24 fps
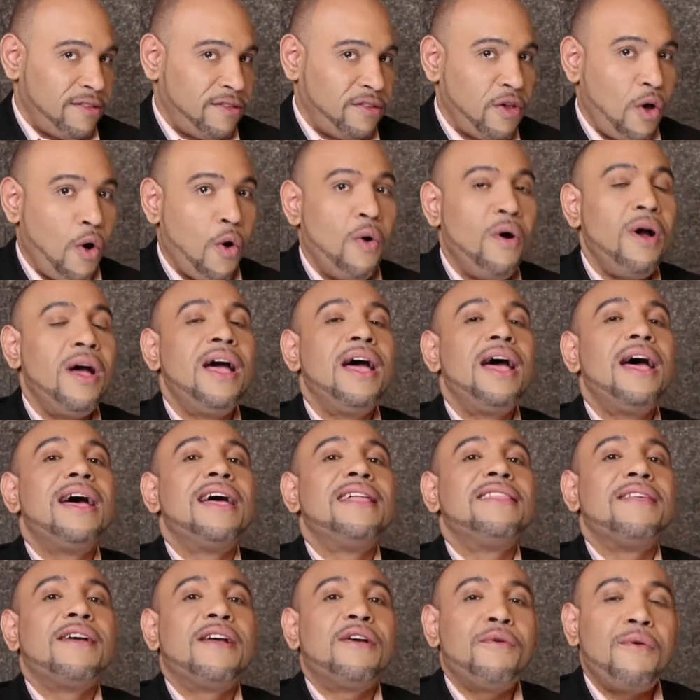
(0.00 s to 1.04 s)
So
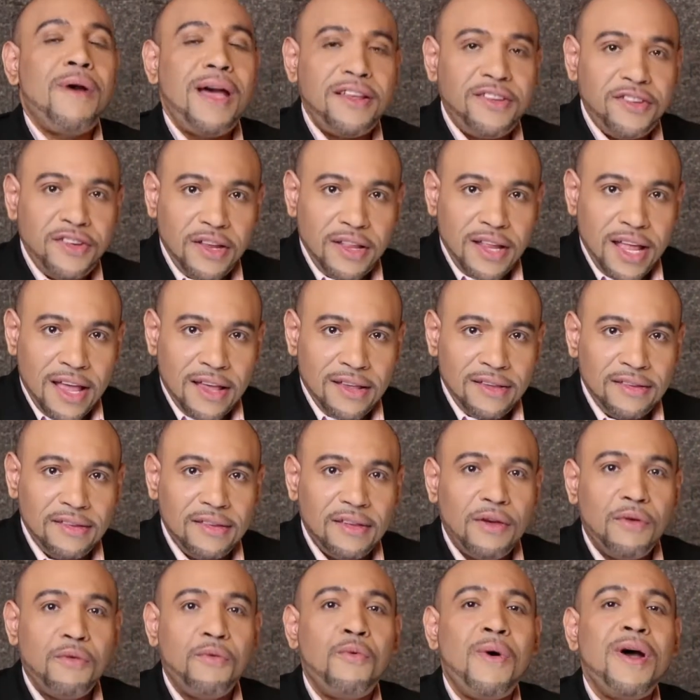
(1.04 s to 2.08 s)
the question
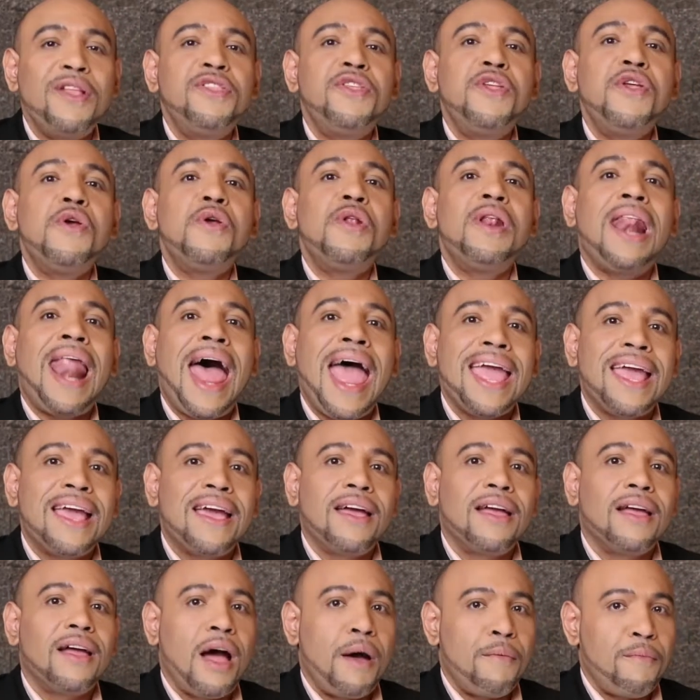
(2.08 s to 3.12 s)
is, what do you like
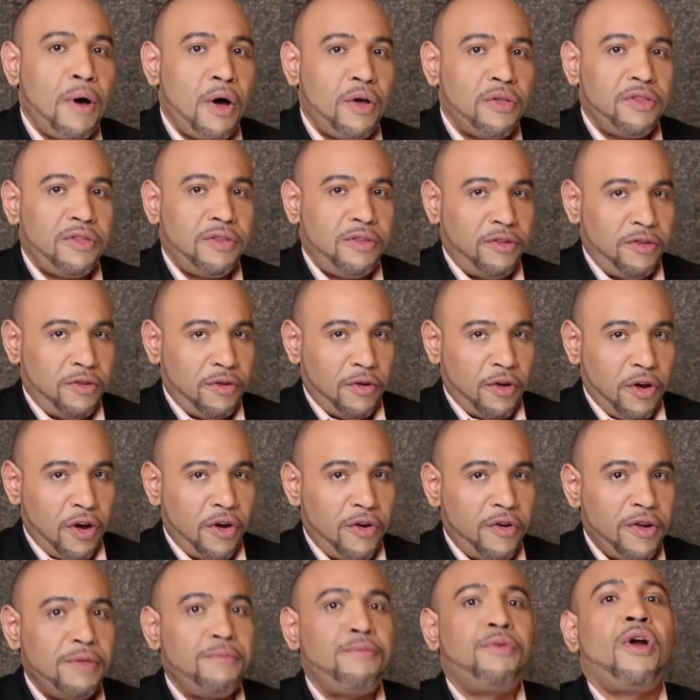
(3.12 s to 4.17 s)
about your
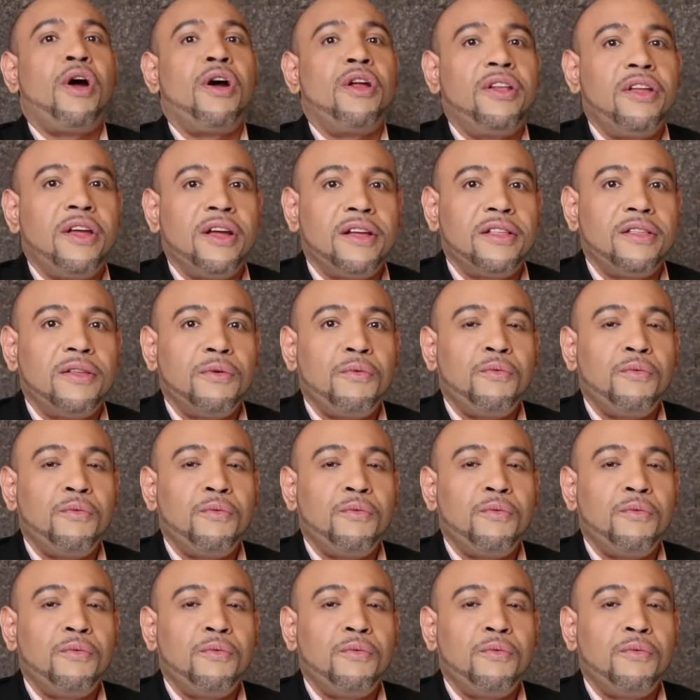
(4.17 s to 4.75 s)
current product?